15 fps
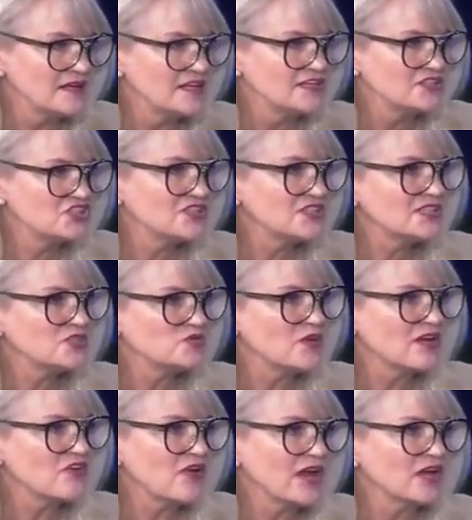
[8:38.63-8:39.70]
Just as we
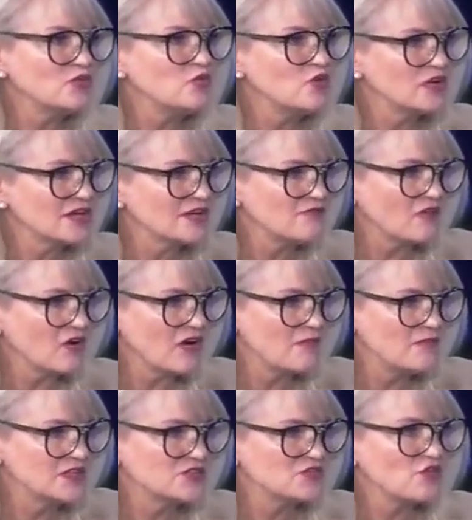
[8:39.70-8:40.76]
create work
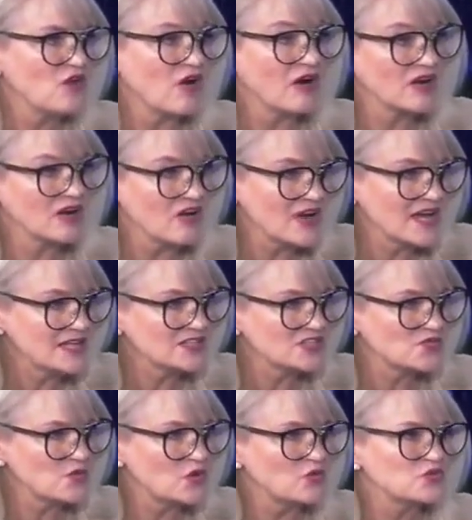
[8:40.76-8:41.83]
environments for our clients, we
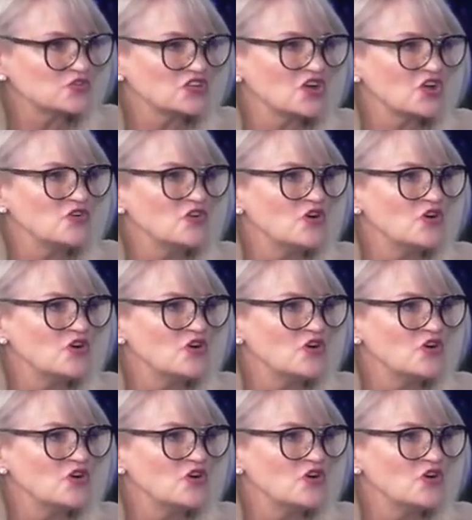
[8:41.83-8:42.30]
also